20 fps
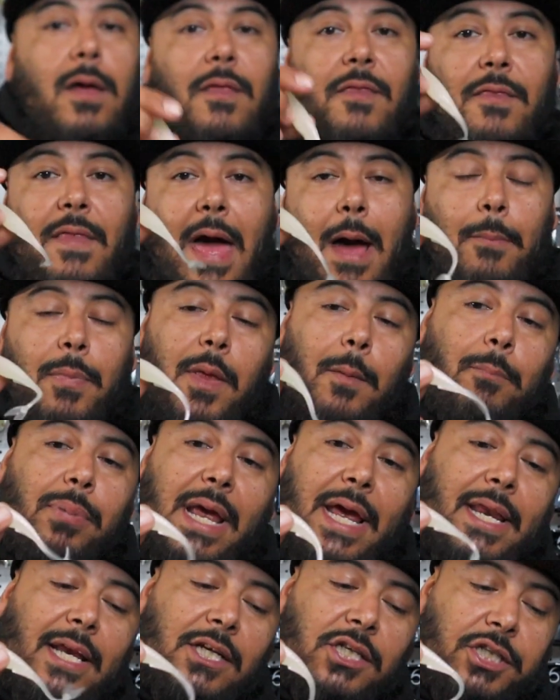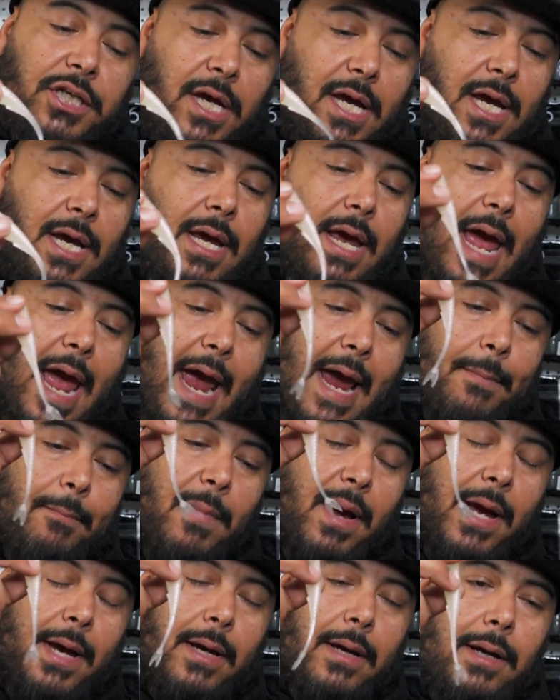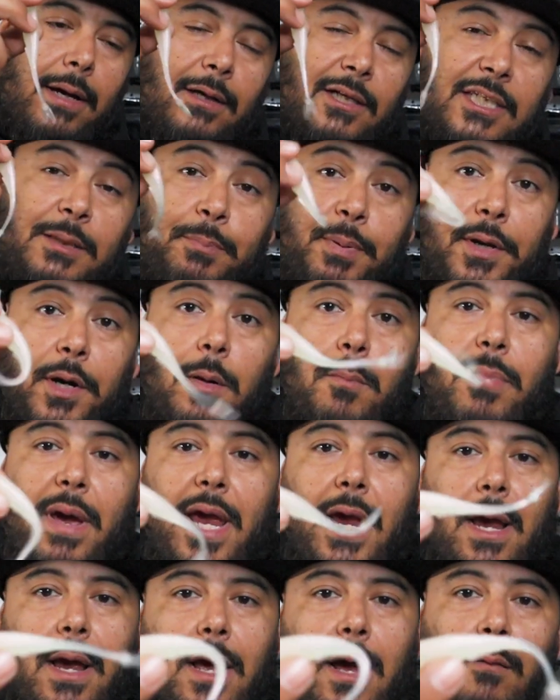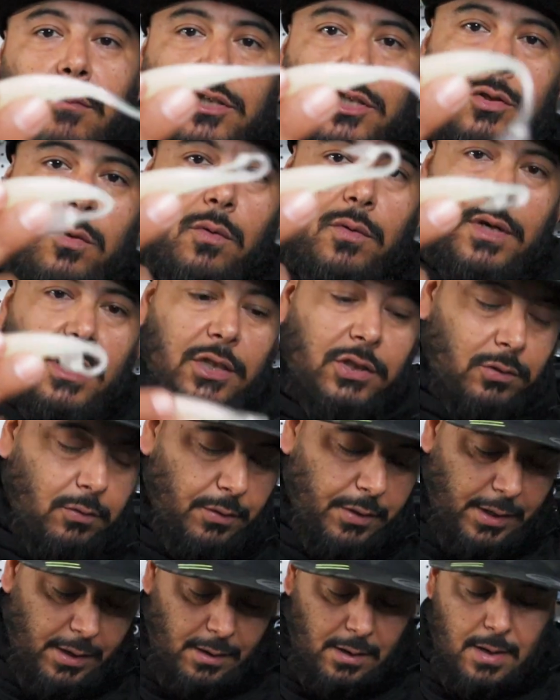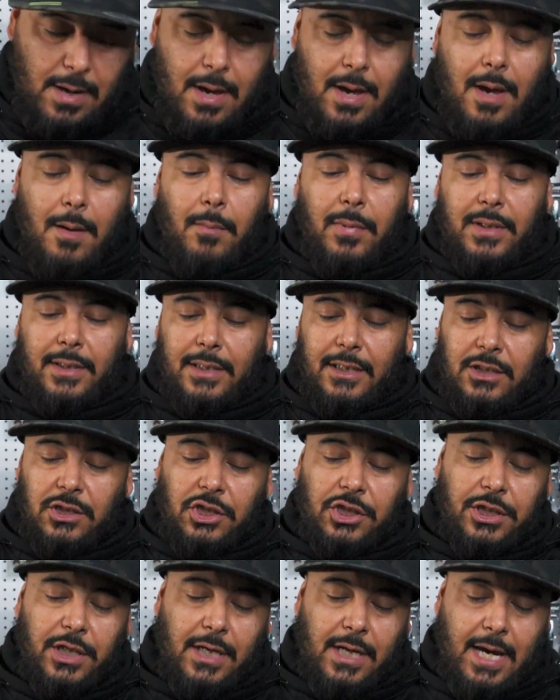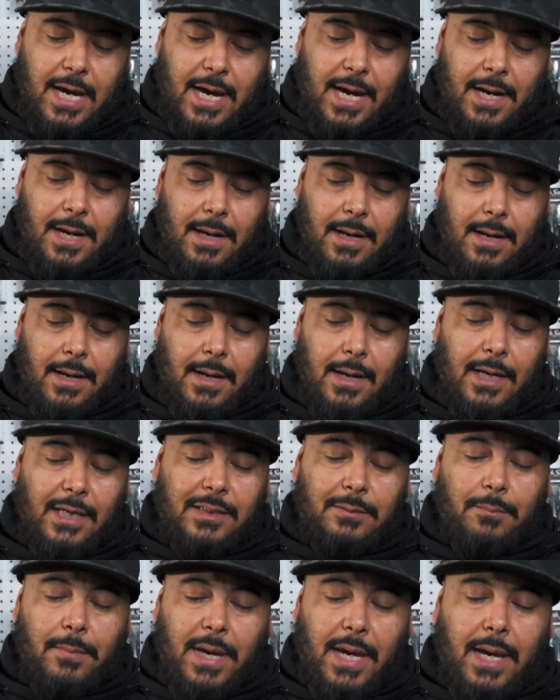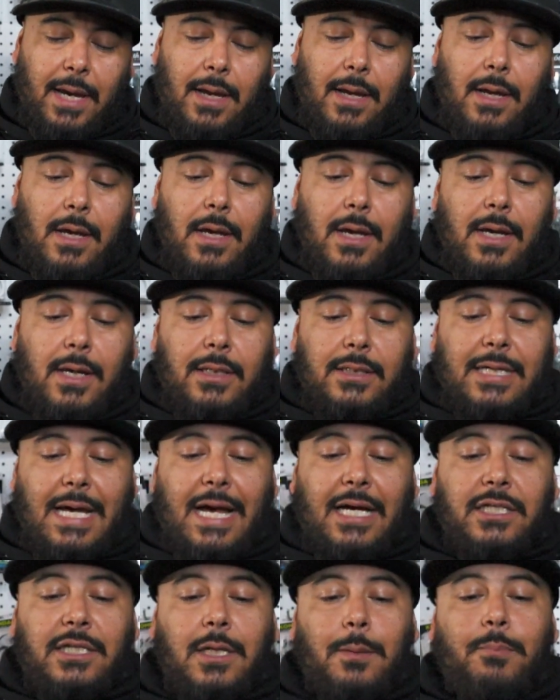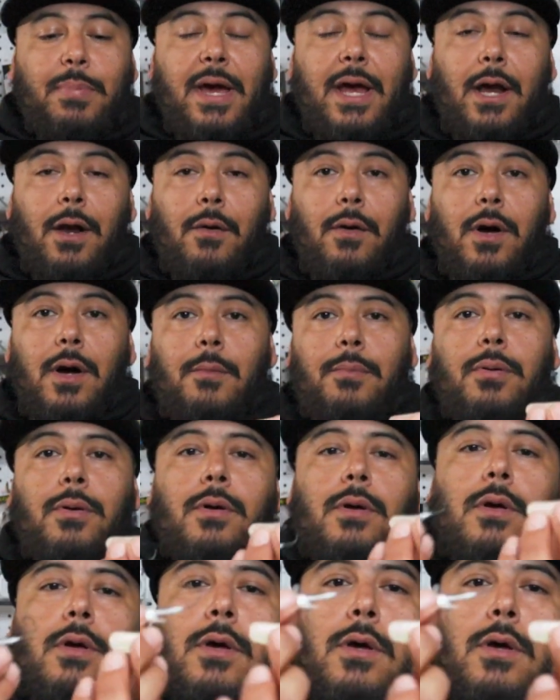The bladed jig and my spinner bait, I was throwing this on there. But this jig head is meant to actually pair up